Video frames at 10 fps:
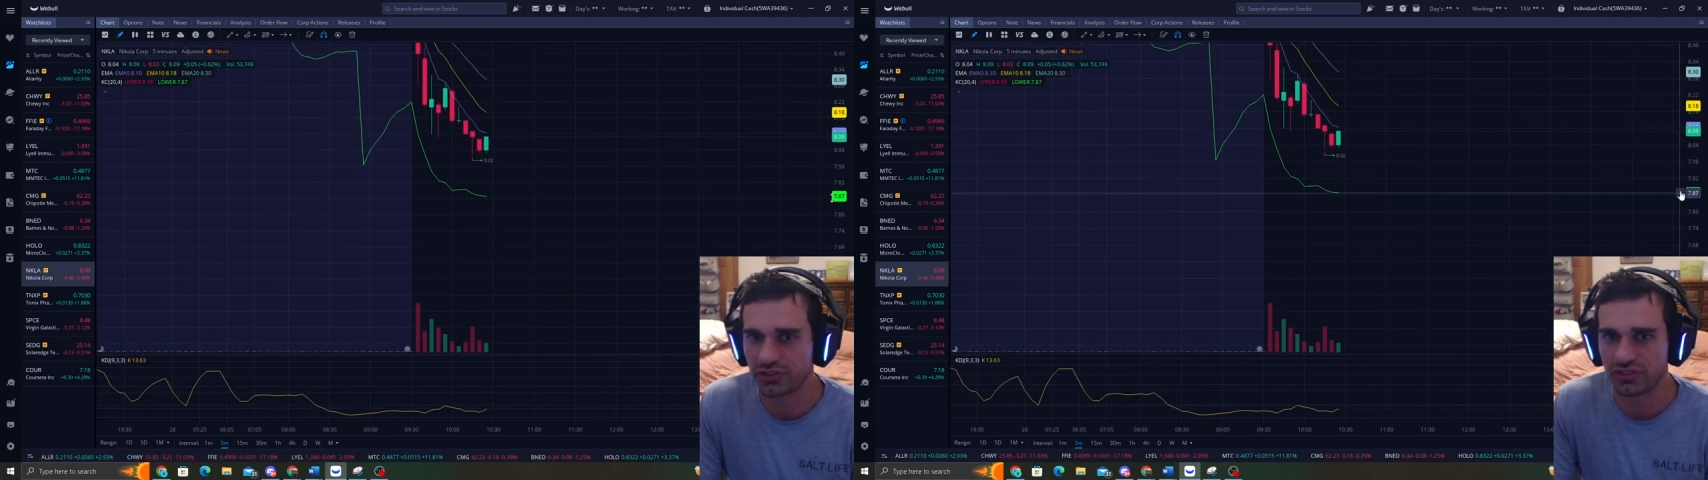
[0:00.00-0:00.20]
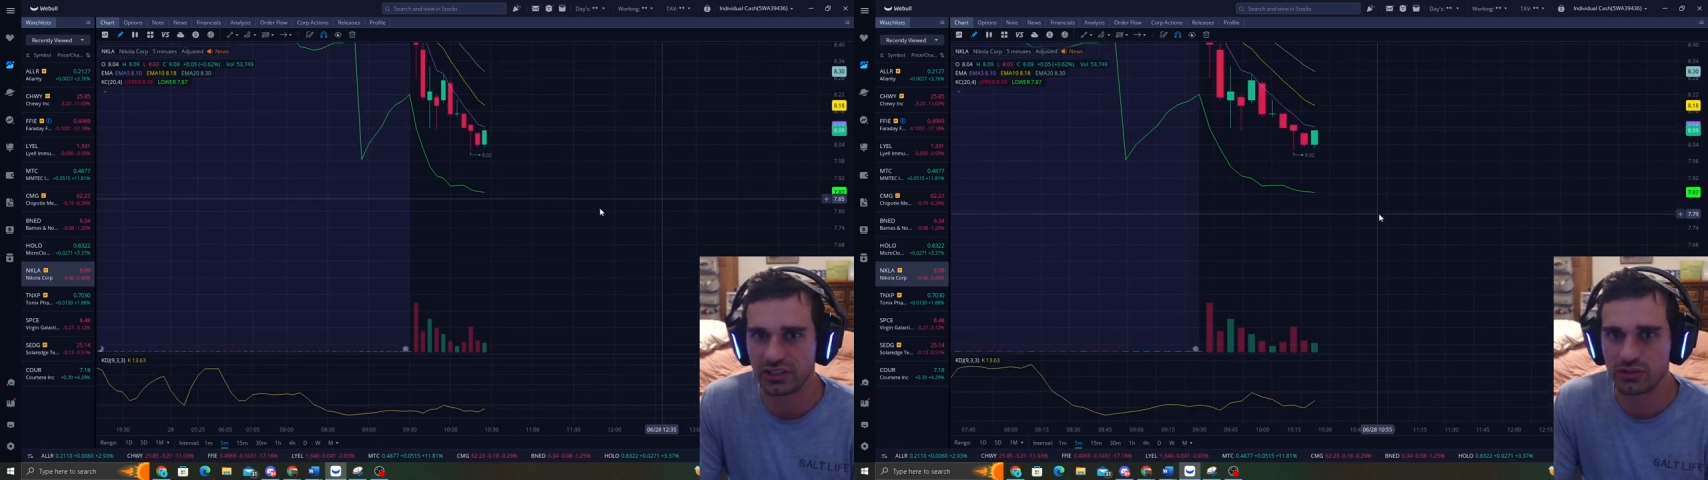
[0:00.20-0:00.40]

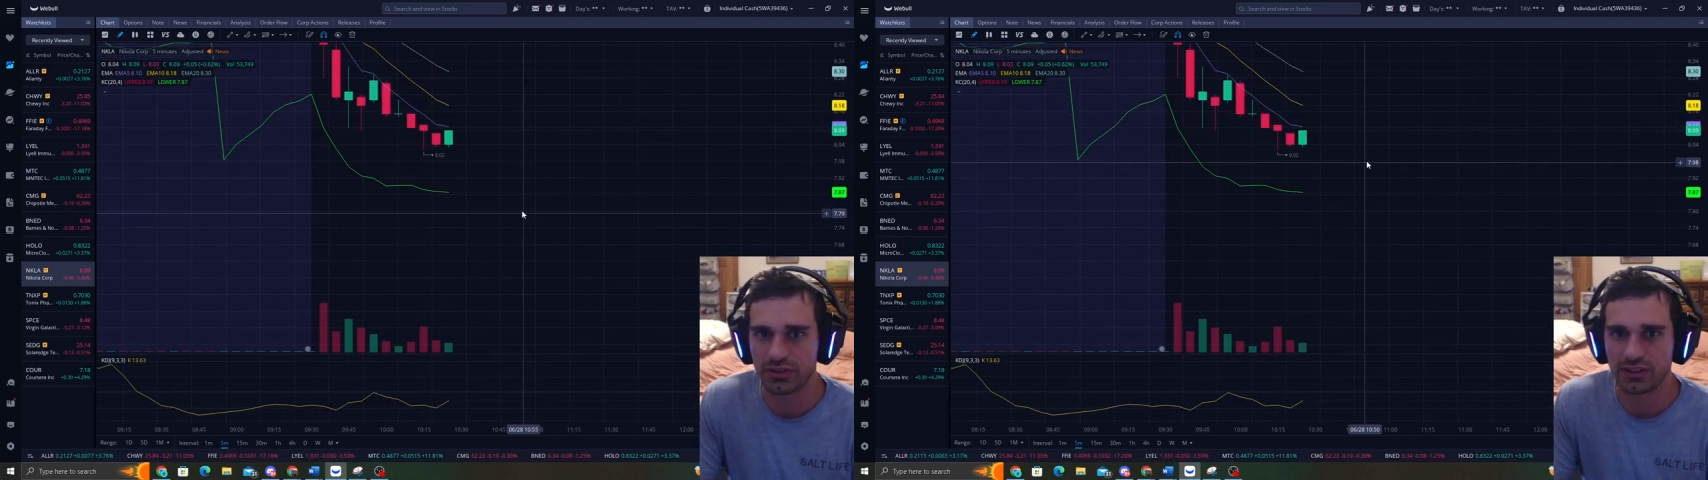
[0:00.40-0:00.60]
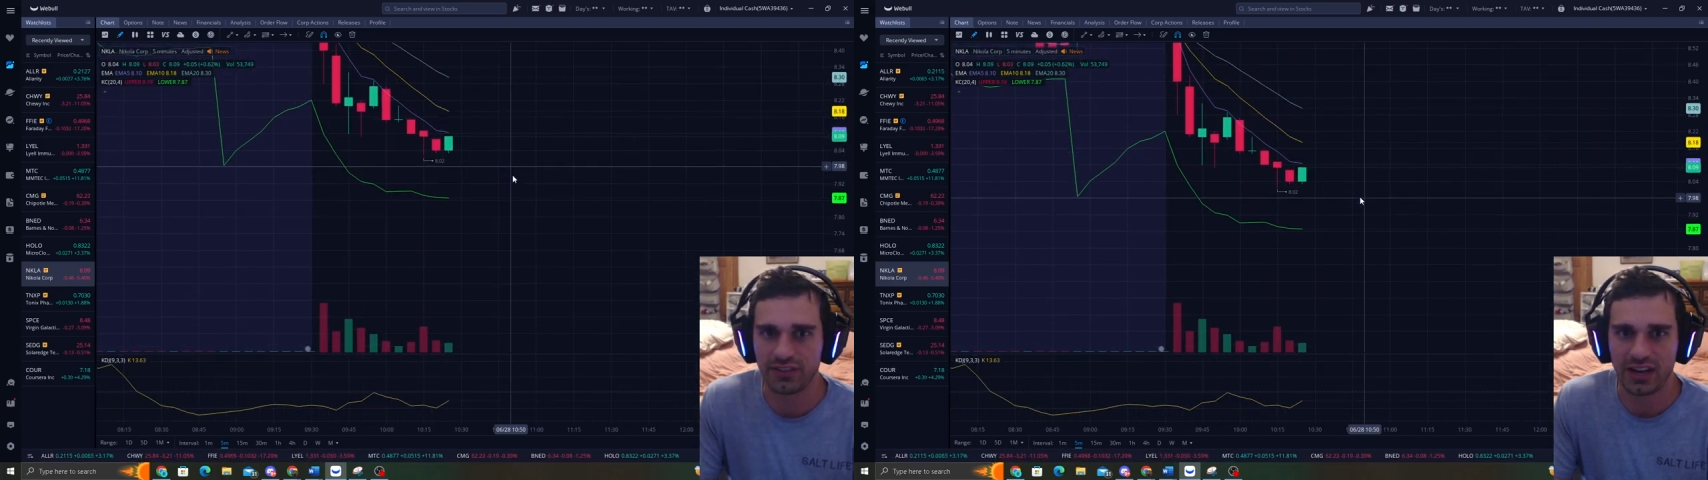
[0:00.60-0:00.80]
signal
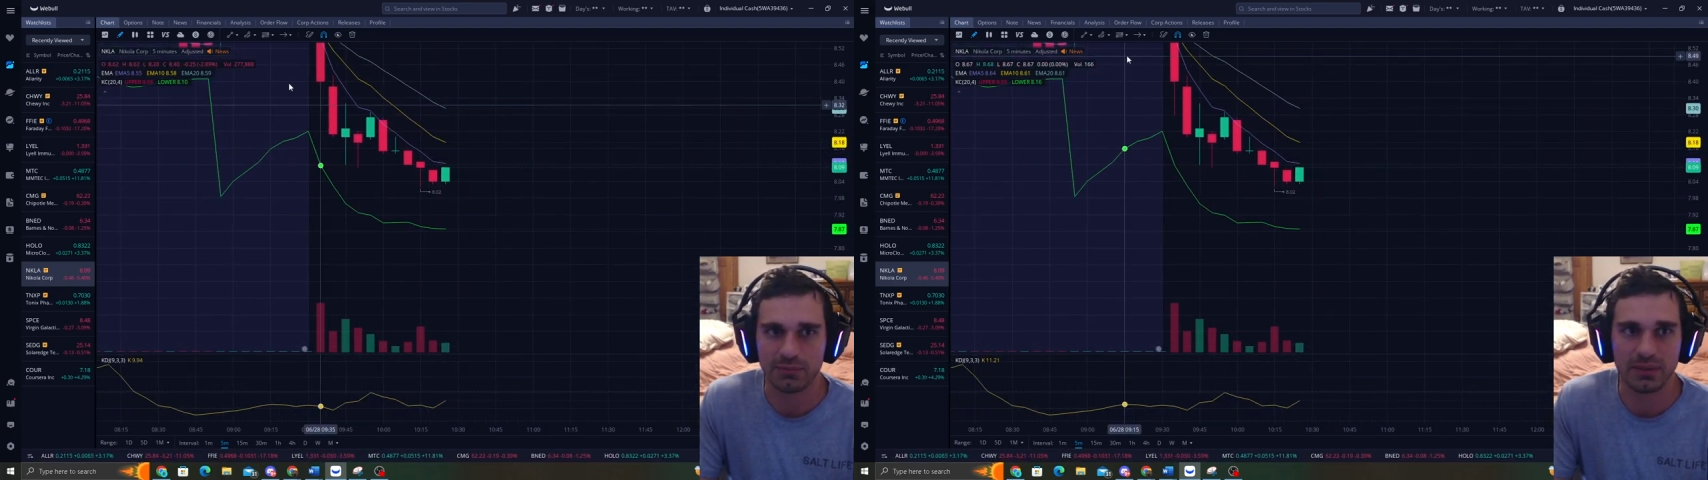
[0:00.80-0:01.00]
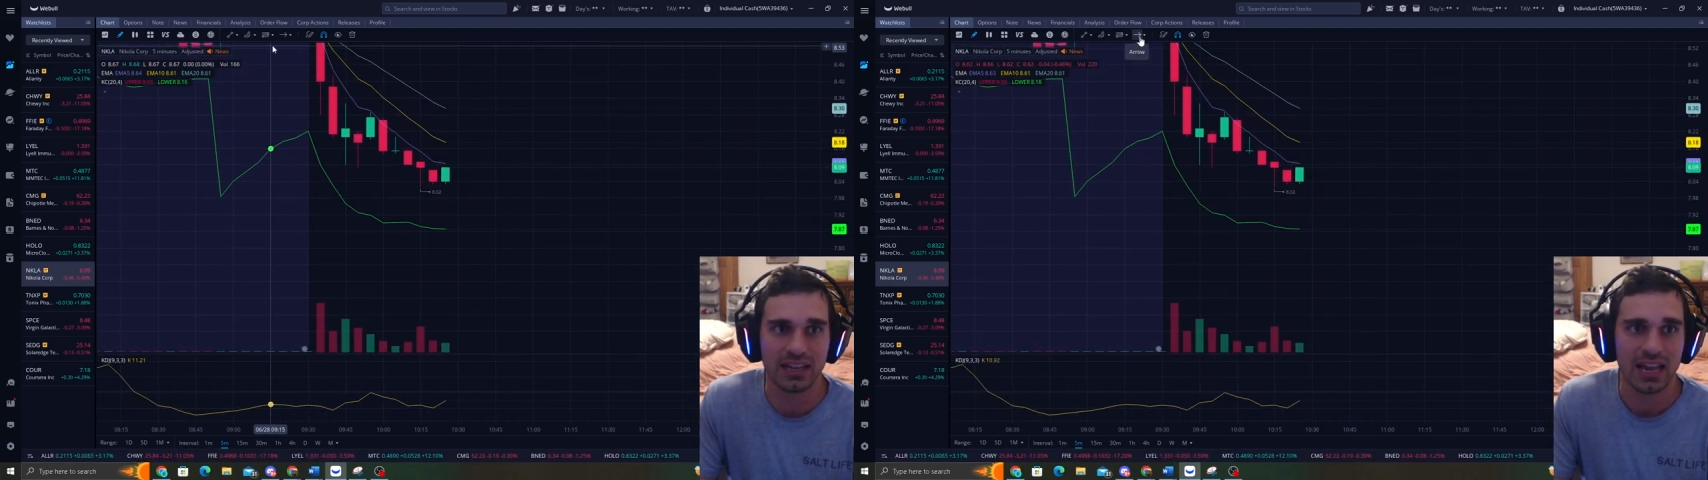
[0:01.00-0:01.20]
on the
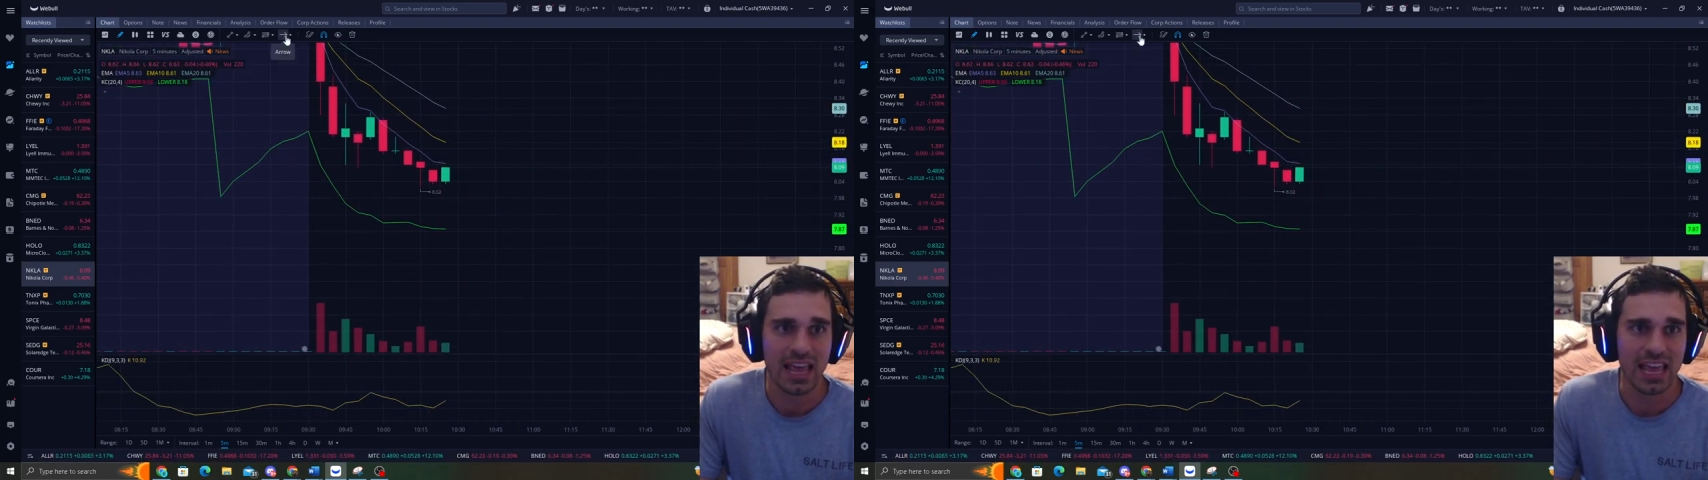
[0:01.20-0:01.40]
5-minute.